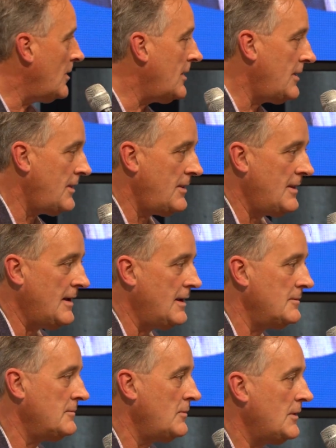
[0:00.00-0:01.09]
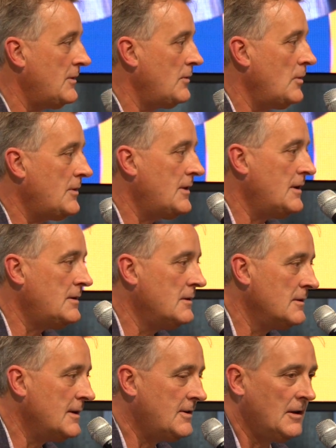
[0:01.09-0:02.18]
with
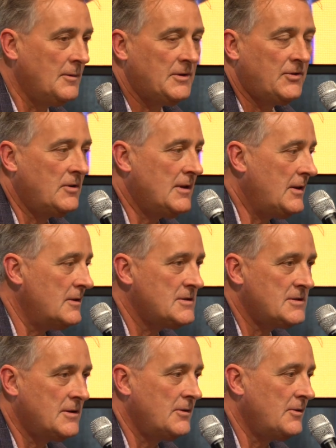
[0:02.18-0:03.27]
the dealer, but certainly there's